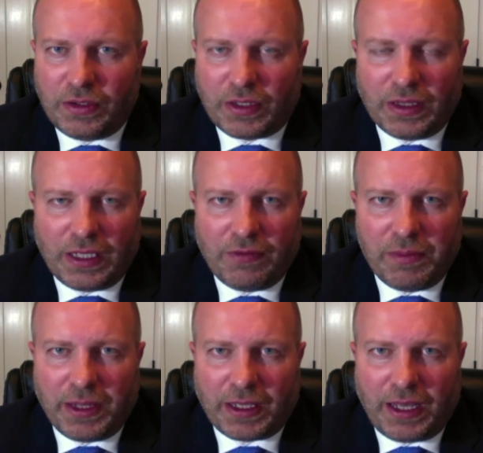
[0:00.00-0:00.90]
you can leave
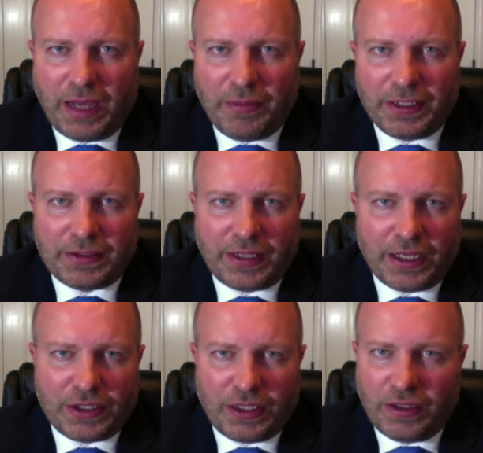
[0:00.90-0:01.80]
them in the comments
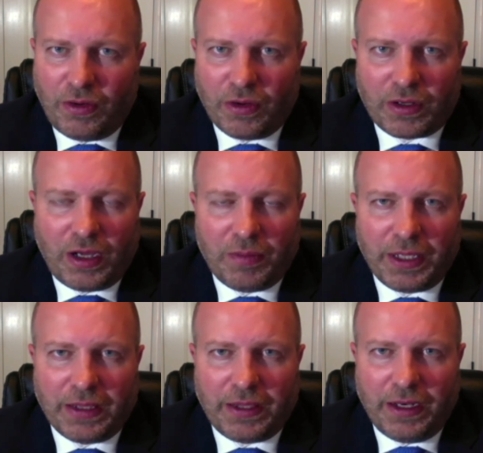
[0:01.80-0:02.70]
section or call me
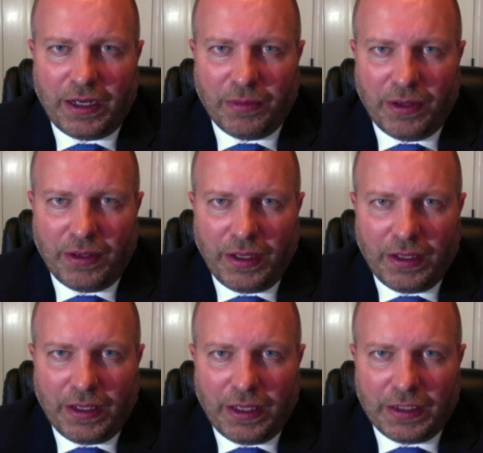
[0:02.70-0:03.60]
at that number.
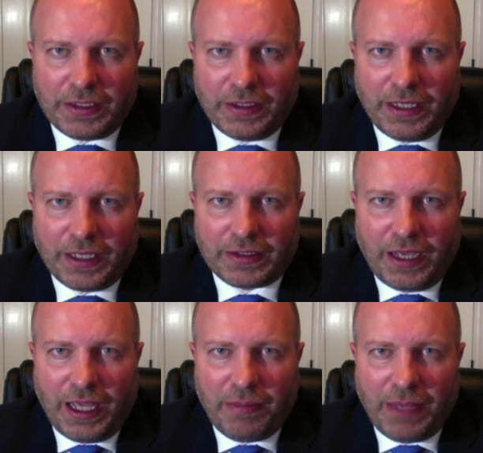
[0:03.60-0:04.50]
Until next
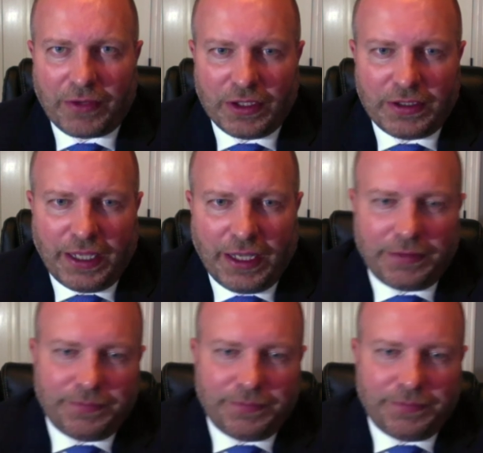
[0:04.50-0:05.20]
time, have a good day.